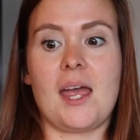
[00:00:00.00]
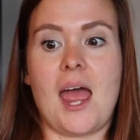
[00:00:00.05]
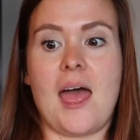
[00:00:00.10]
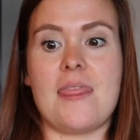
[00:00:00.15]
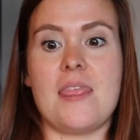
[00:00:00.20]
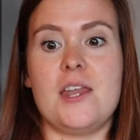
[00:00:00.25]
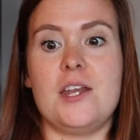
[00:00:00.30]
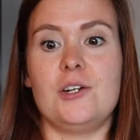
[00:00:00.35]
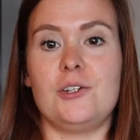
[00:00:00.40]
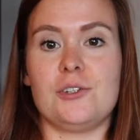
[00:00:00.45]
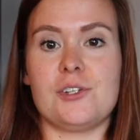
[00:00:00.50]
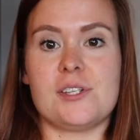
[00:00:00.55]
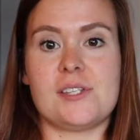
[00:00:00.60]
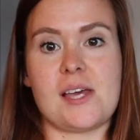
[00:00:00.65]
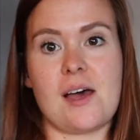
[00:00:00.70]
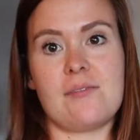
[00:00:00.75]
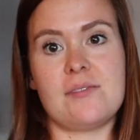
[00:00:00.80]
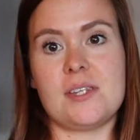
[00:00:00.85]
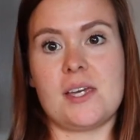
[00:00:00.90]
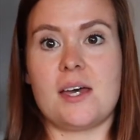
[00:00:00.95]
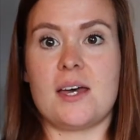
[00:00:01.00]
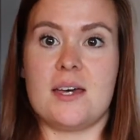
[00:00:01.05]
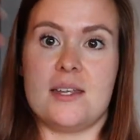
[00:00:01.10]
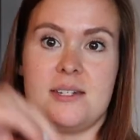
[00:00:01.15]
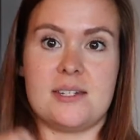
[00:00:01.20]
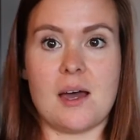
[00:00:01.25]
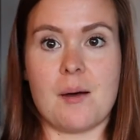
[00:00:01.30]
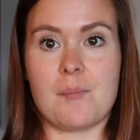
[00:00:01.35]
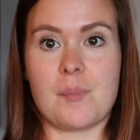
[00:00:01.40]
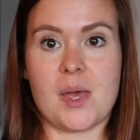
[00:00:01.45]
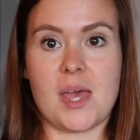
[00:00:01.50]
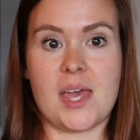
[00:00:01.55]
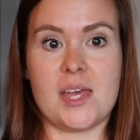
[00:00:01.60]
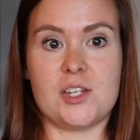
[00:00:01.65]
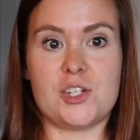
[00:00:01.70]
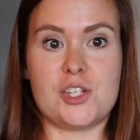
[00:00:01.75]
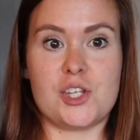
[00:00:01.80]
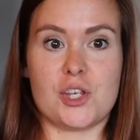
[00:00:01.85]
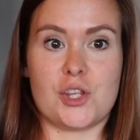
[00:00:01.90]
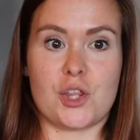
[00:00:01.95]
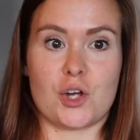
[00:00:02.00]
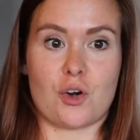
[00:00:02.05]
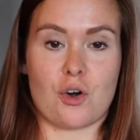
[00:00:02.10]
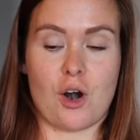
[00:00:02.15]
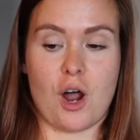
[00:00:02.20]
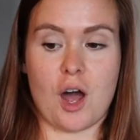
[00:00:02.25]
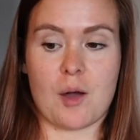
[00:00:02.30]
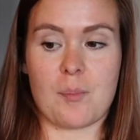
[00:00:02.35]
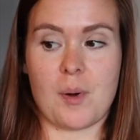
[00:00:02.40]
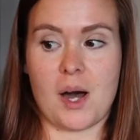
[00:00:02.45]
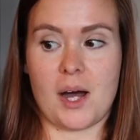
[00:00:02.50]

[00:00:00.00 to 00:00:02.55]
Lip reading: and then he'll just have to dump it into the crock